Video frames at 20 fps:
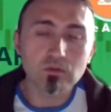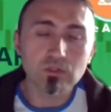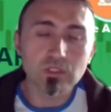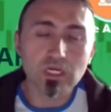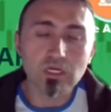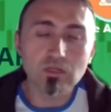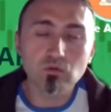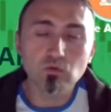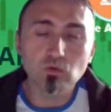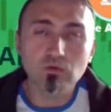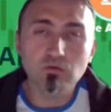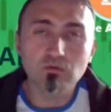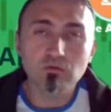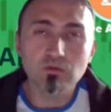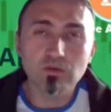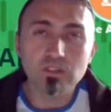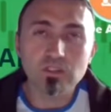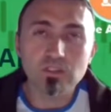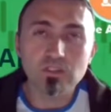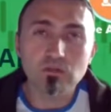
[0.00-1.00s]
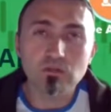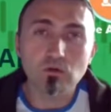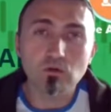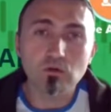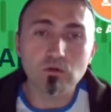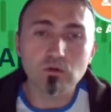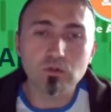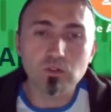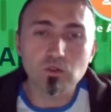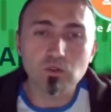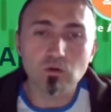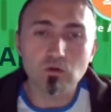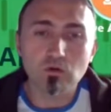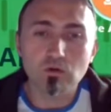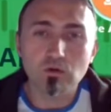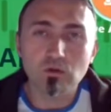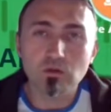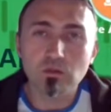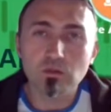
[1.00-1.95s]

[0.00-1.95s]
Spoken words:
try to invest also